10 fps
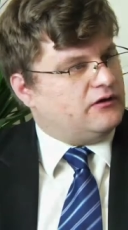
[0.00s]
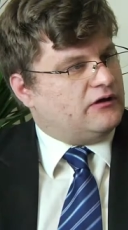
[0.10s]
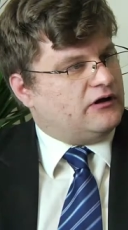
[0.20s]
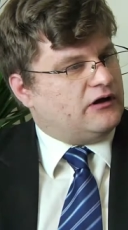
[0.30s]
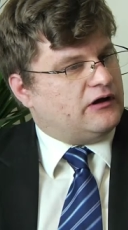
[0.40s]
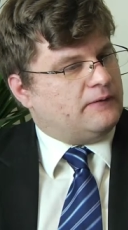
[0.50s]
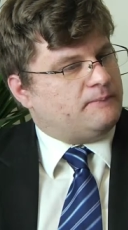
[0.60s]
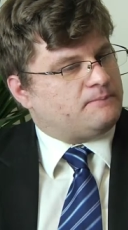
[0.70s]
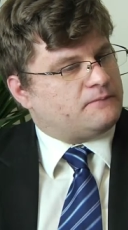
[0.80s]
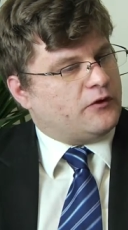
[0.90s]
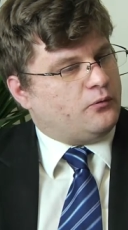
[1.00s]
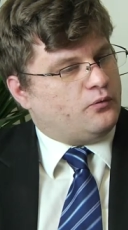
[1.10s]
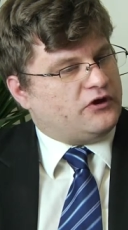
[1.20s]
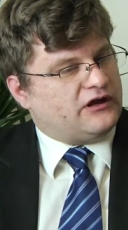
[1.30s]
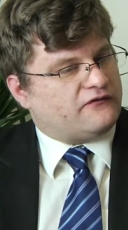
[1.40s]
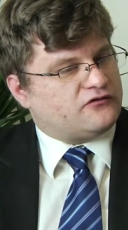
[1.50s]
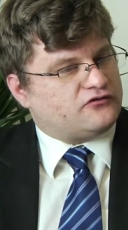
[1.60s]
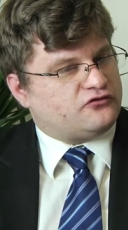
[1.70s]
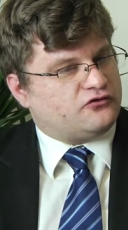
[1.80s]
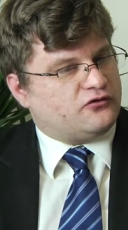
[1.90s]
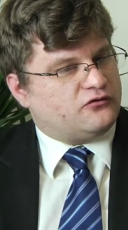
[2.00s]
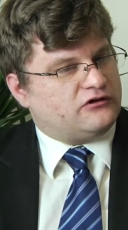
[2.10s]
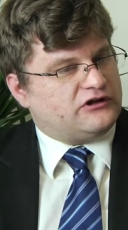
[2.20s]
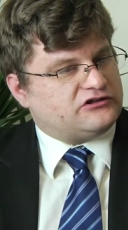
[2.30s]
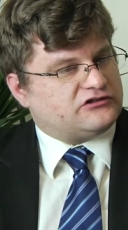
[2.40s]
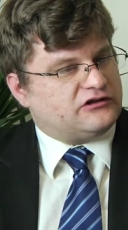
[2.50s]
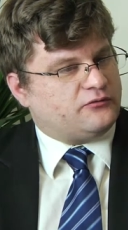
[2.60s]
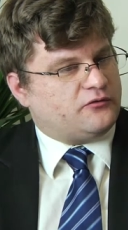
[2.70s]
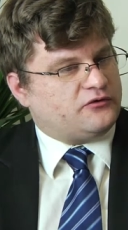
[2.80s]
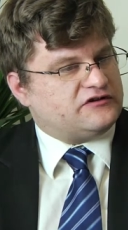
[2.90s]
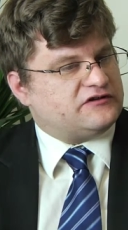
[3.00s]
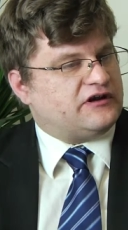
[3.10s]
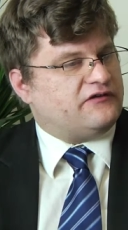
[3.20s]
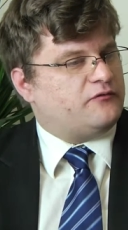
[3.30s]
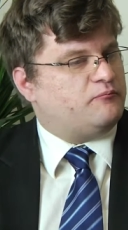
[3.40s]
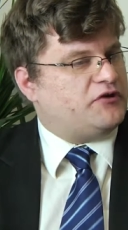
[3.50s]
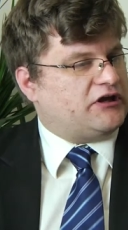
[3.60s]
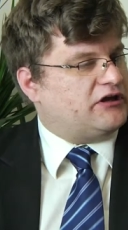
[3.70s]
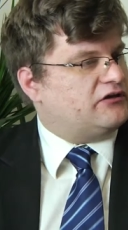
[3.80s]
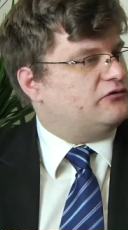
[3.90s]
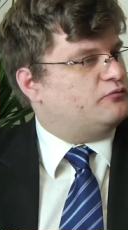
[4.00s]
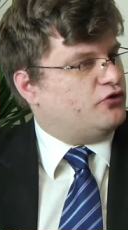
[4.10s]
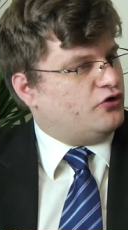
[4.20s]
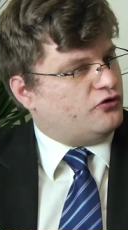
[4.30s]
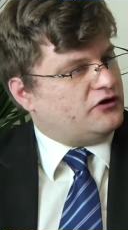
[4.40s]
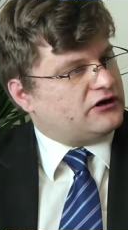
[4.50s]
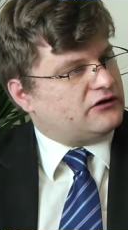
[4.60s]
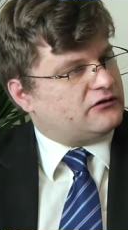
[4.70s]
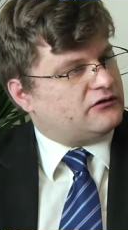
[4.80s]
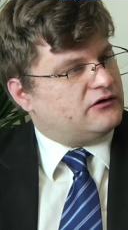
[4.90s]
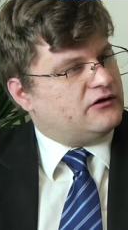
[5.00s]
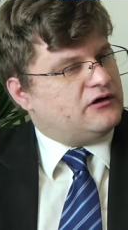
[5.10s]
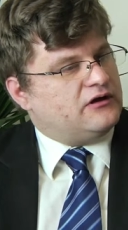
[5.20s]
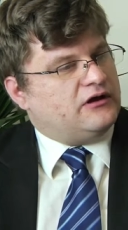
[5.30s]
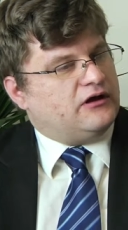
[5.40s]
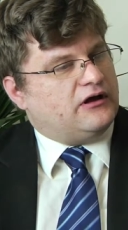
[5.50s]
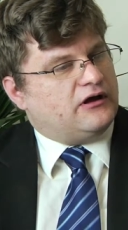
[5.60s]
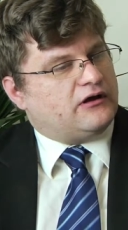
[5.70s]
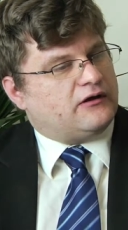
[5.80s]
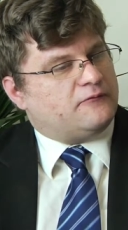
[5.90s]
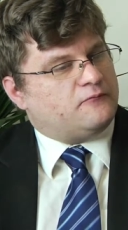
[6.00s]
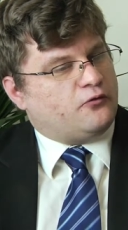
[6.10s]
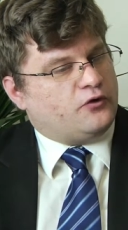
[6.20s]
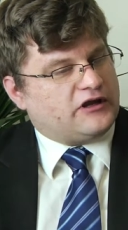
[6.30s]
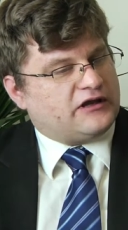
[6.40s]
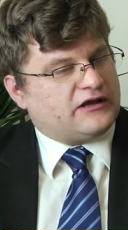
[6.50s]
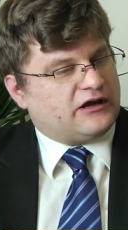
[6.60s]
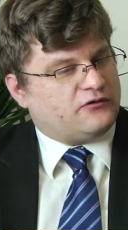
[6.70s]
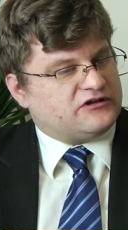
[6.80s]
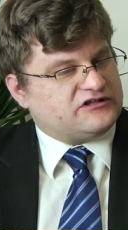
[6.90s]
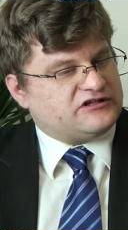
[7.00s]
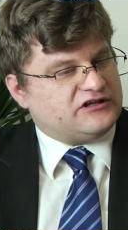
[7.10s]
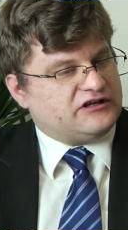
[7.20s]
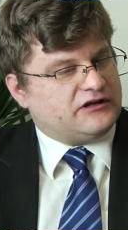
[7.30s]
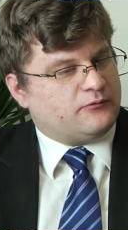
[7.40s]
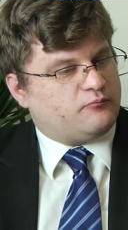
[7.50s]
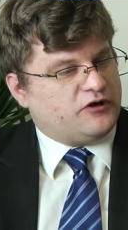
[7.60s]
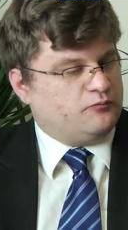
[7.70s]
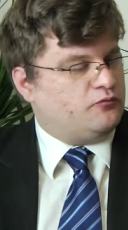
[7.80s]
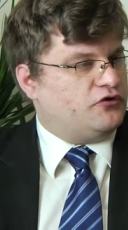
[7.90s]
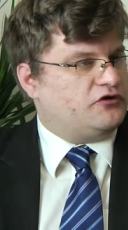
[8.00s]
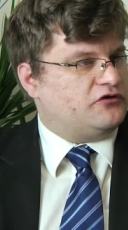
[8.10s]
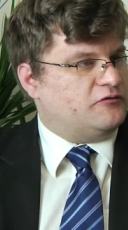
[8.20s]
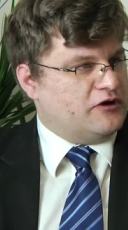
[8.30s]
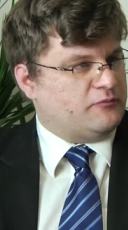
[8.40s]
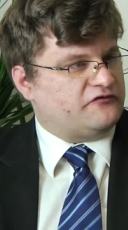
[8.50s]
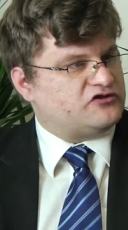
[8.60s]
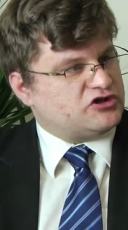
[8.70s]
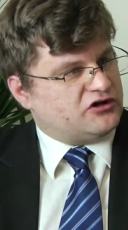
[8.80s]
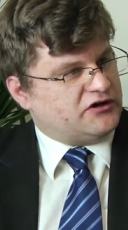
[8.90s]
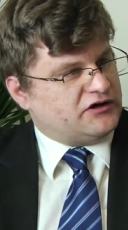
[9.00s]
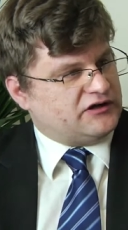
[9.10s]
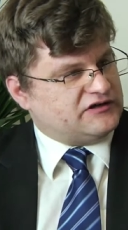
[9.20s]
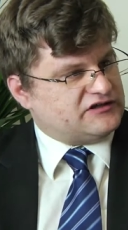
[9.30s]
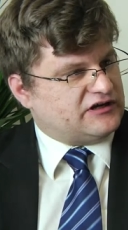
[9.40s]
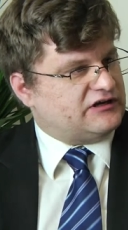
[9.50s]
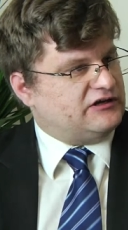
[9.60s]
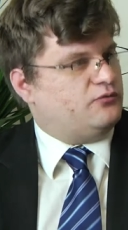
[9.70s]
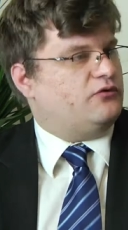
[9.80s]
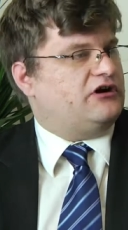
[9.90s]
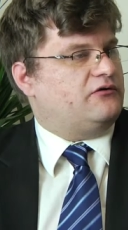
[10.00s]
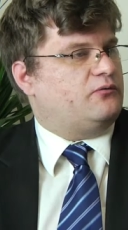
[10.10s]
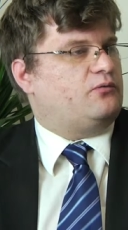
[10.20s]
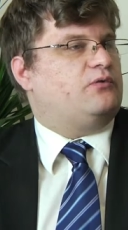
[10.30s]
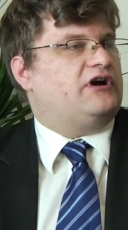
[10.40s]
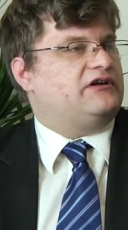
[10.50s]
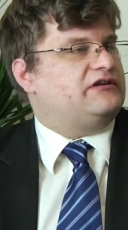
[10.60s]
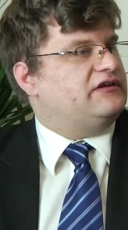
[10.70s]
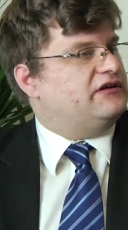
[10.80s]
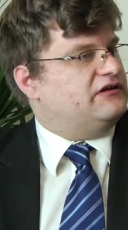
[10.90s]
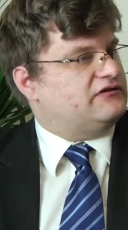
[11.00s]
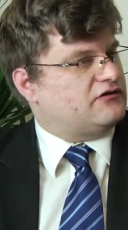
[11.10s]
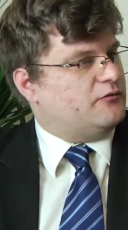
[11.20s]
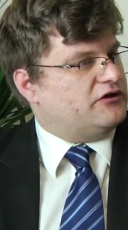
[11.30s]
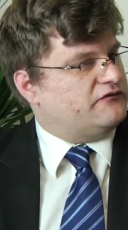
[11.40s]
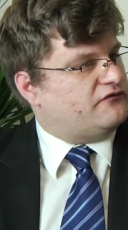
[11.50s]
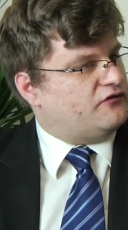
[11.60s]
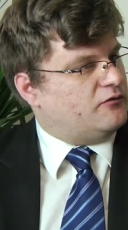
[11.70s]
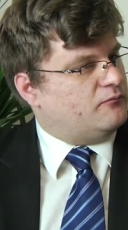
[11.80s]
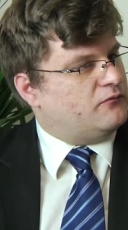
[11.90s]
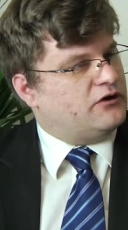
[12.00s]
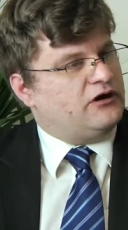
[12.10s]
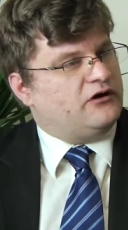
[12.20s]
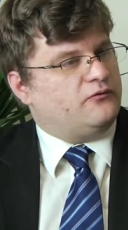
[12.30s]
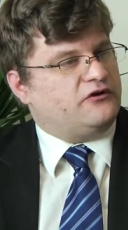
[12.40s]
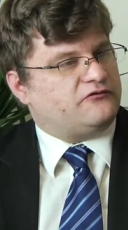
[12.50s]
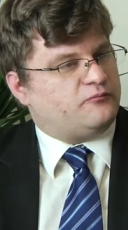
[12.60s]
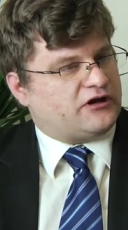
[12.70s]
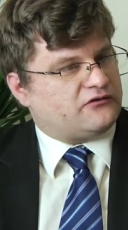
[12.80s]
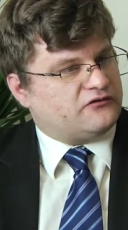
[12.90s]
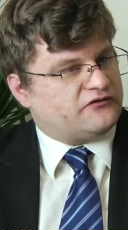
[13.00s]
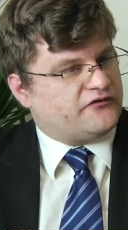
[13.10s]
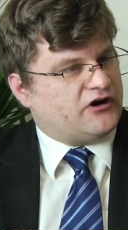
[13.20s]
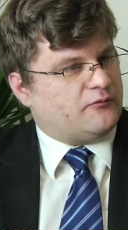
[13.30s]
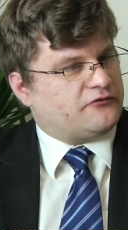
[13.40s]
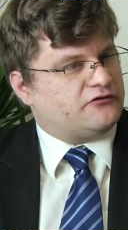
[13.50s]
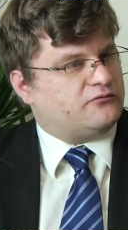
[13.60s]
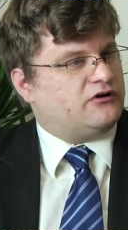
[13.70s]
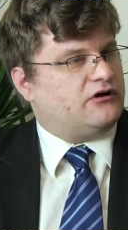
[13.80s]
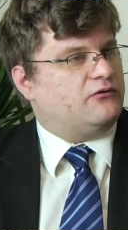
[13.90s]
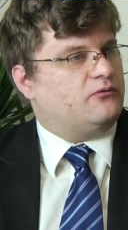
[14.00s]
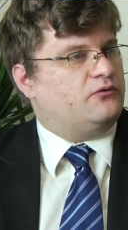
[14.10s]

Um, we have control literally what we say from picking to pouring. Um, we can guarantee and pinpoint on a map of China exactly where, where the tea is coming from. We inspect those farms as well.